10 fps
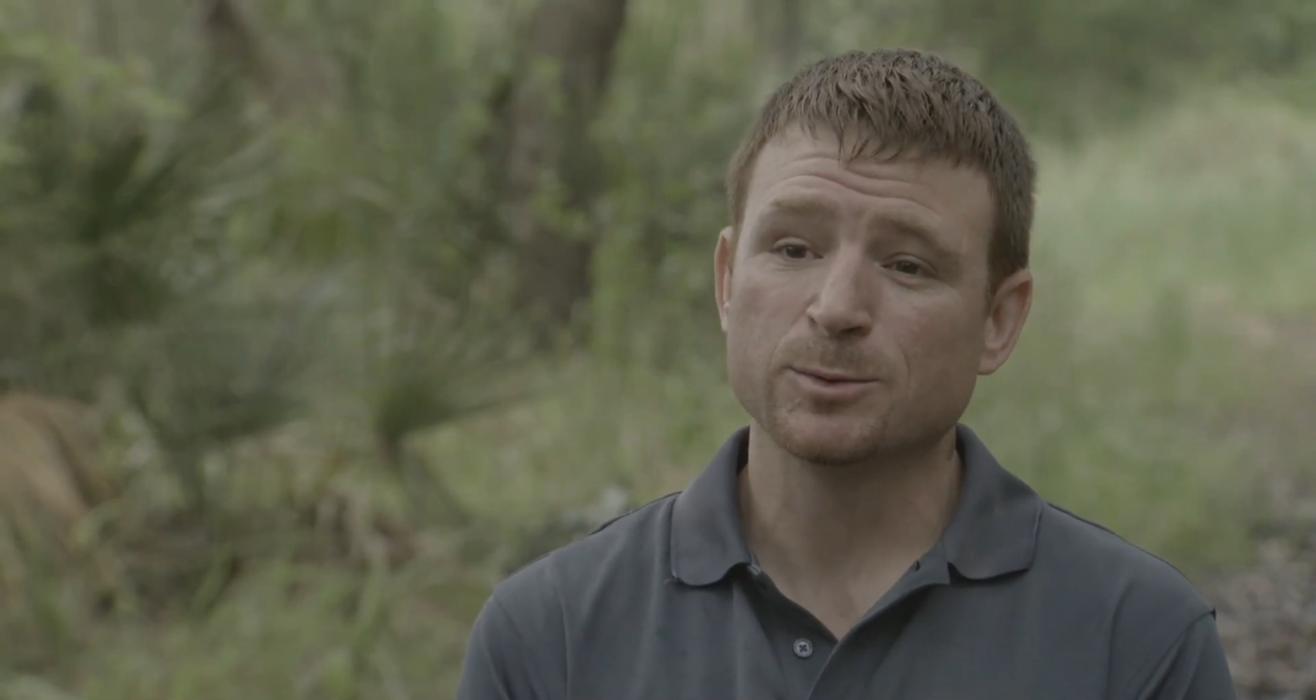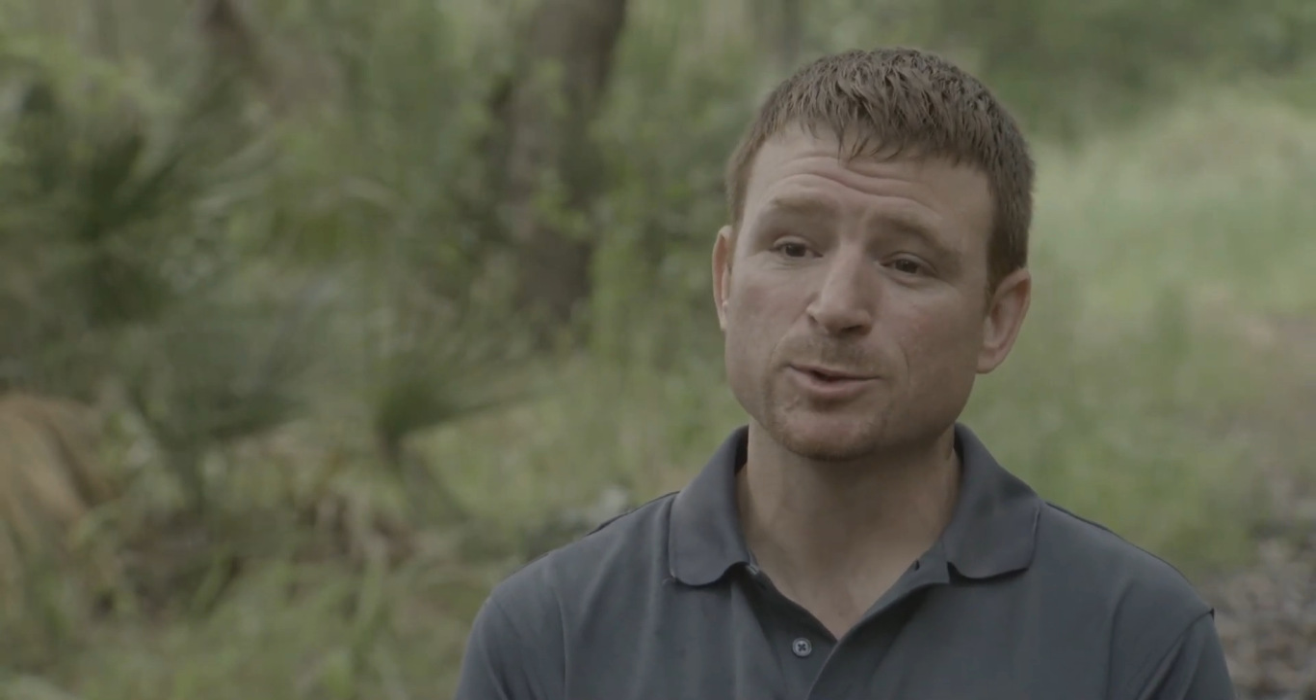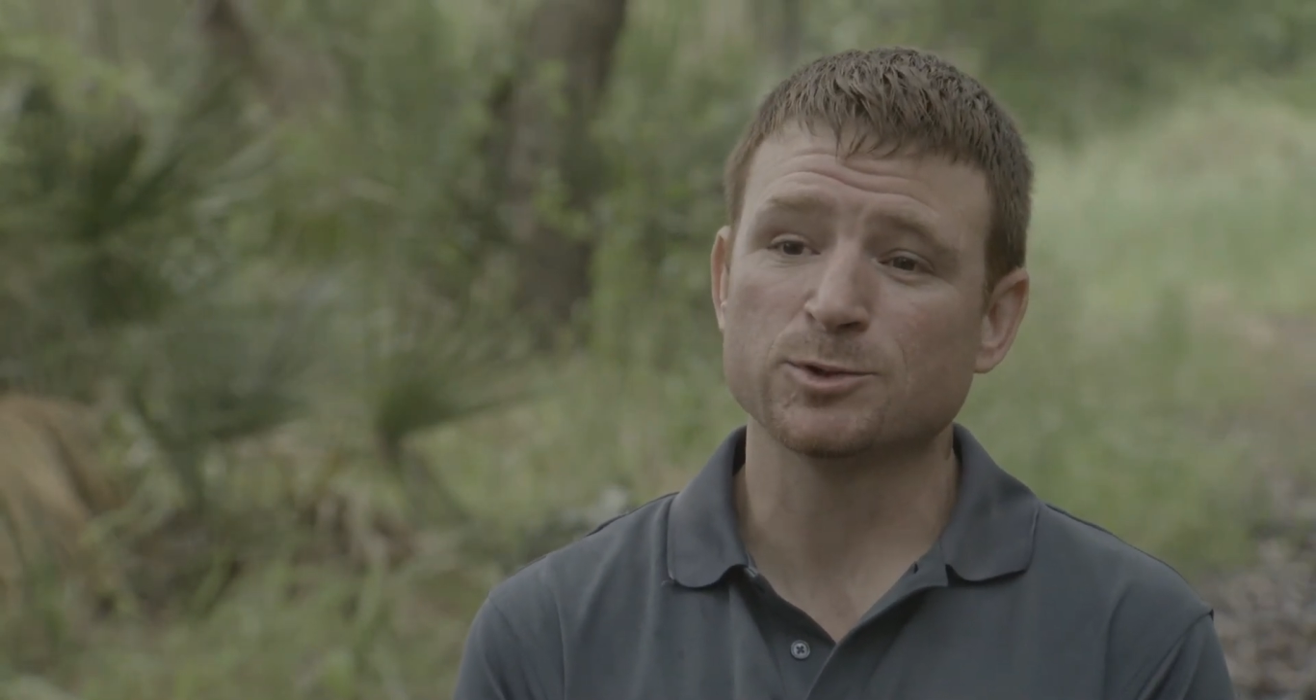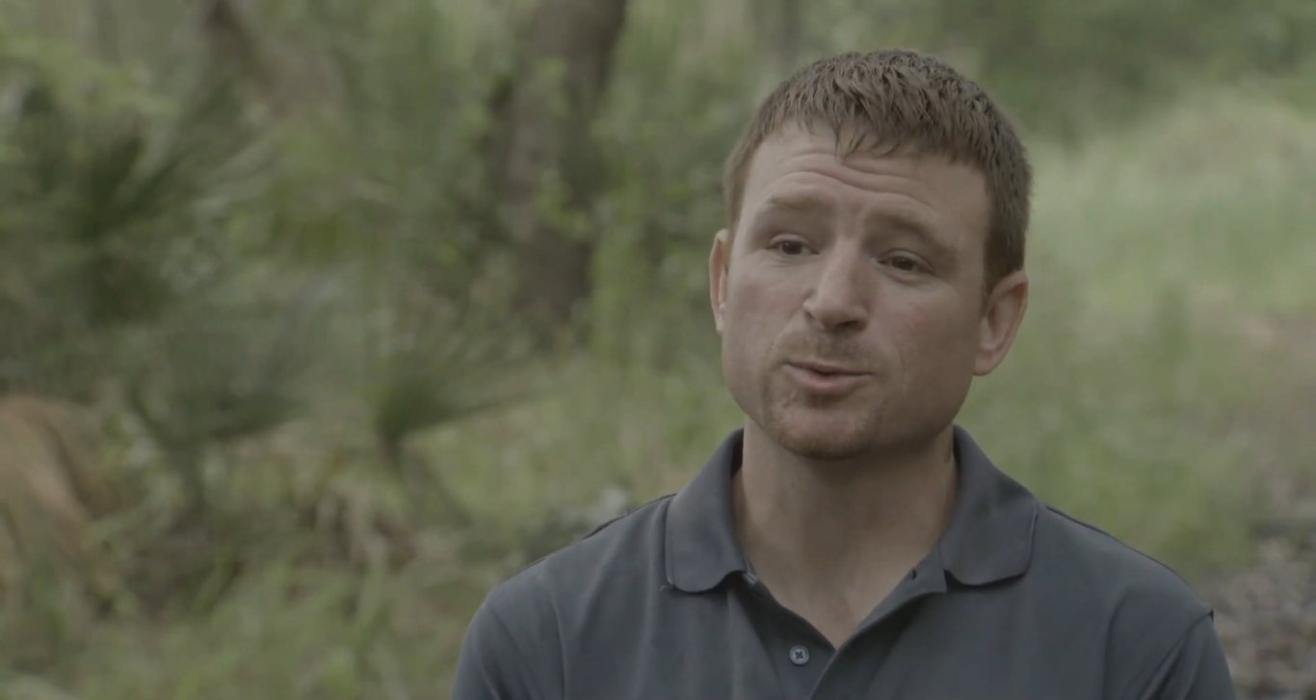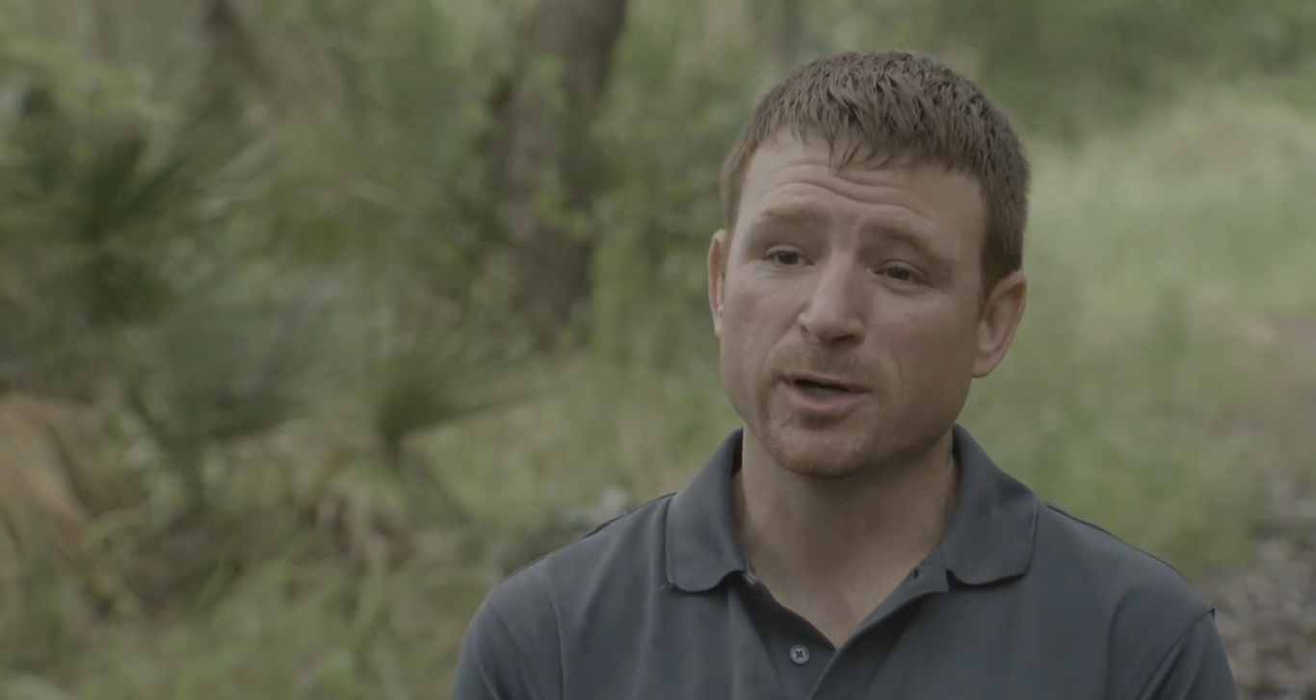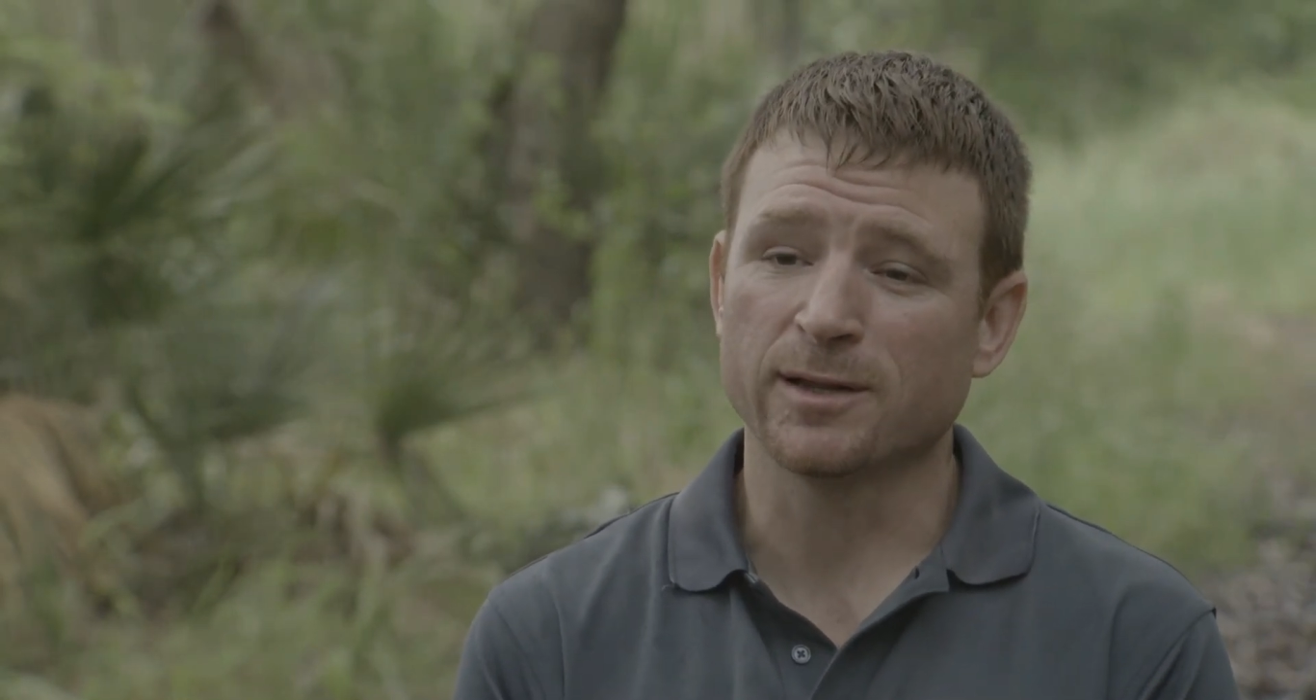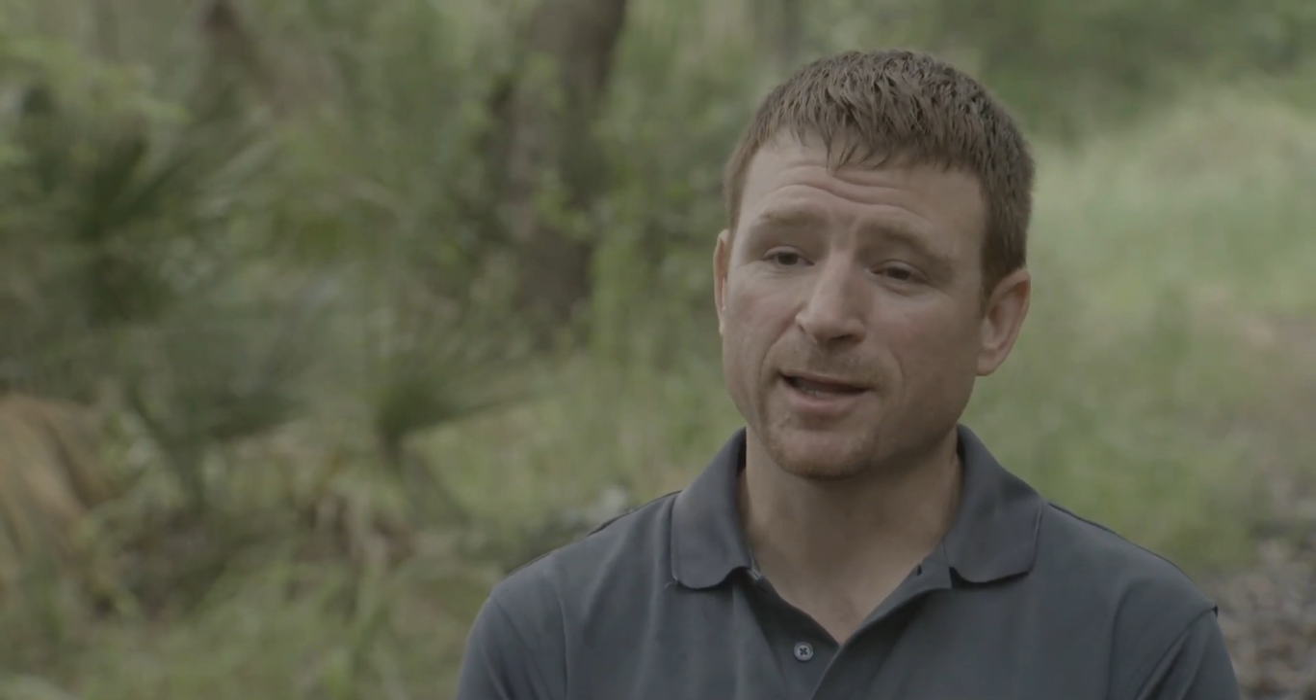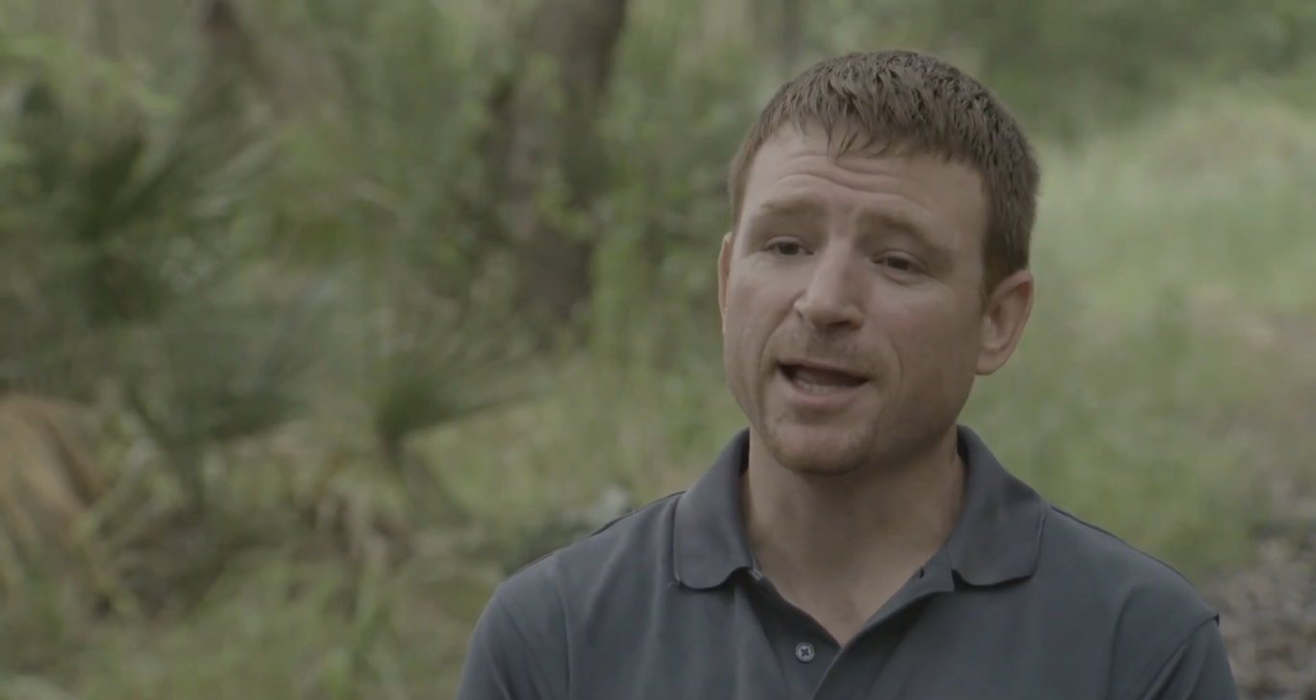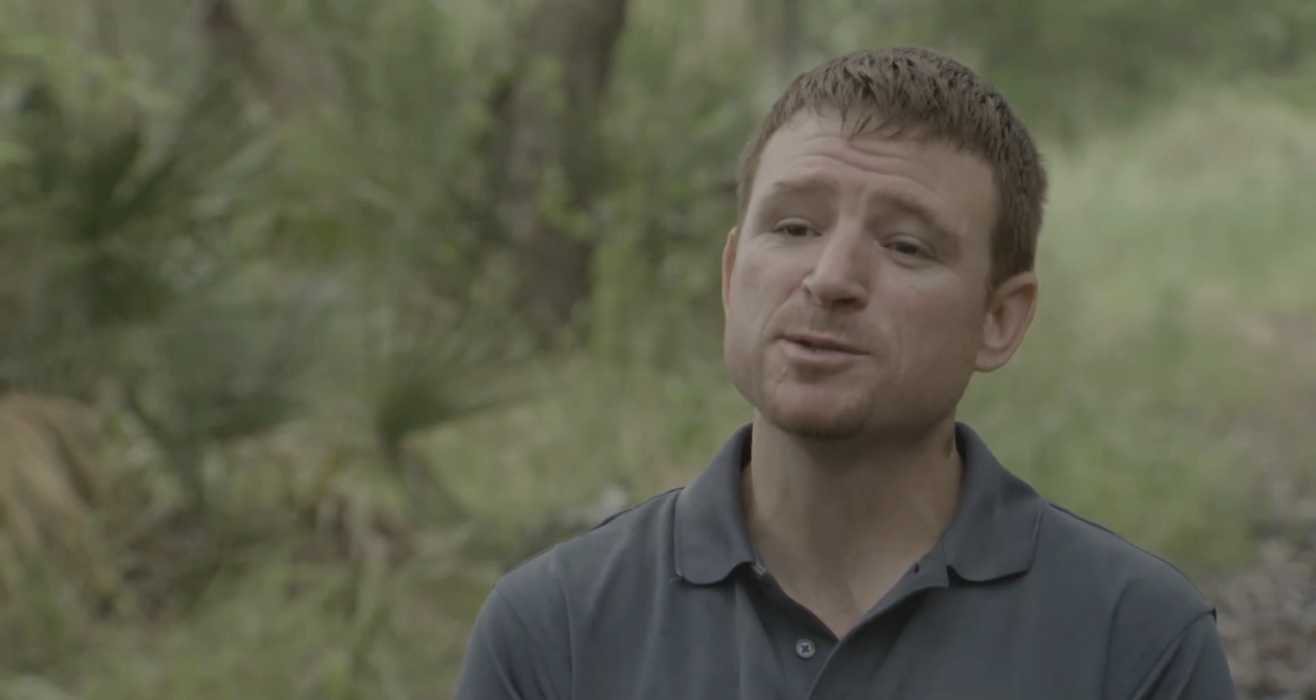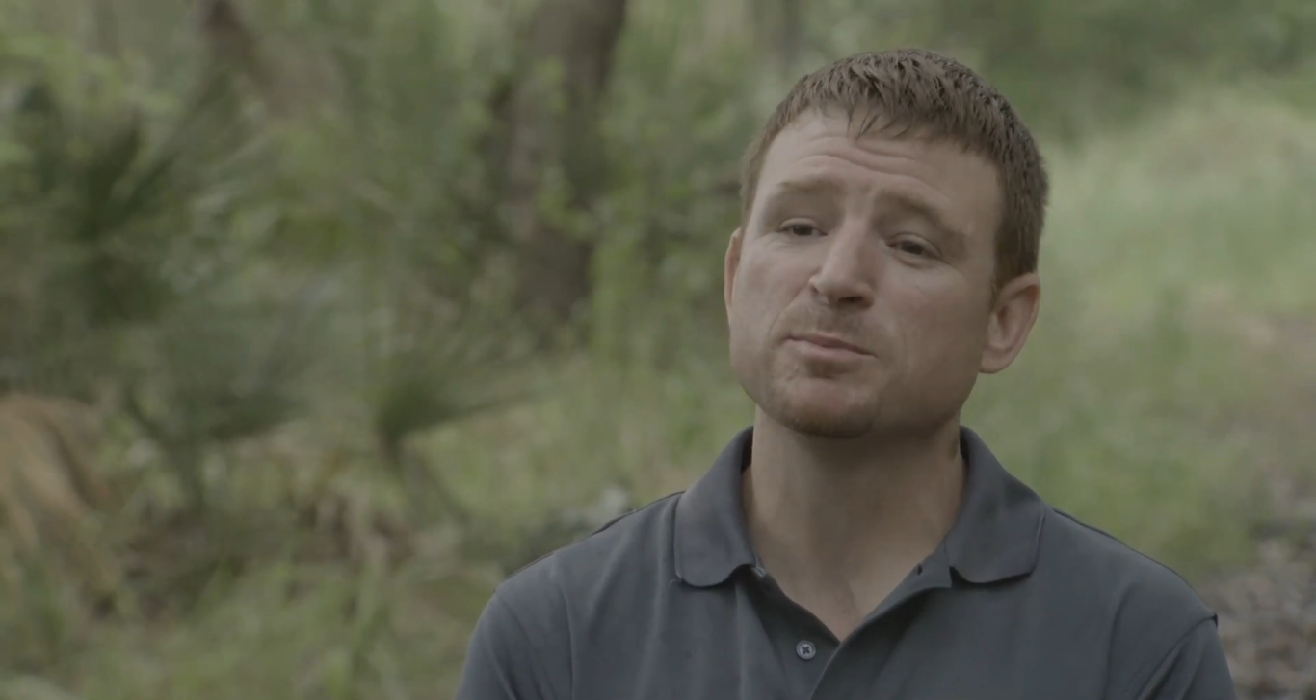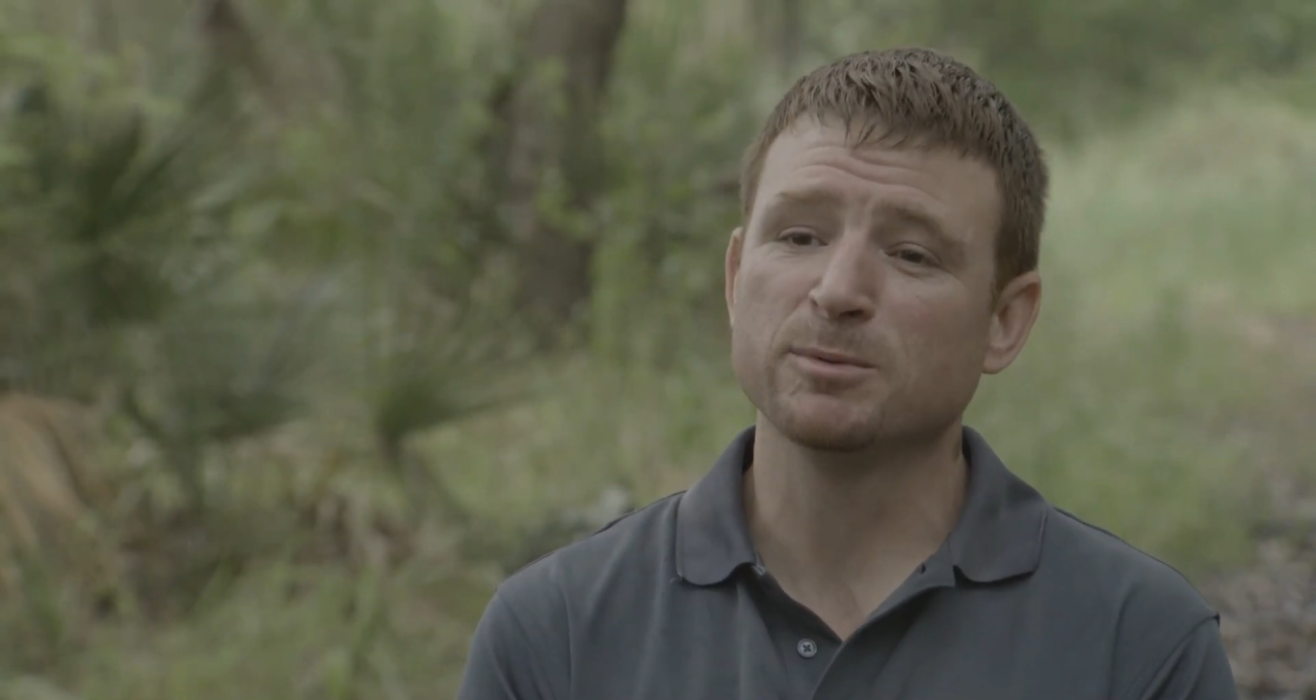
which is where the Cajun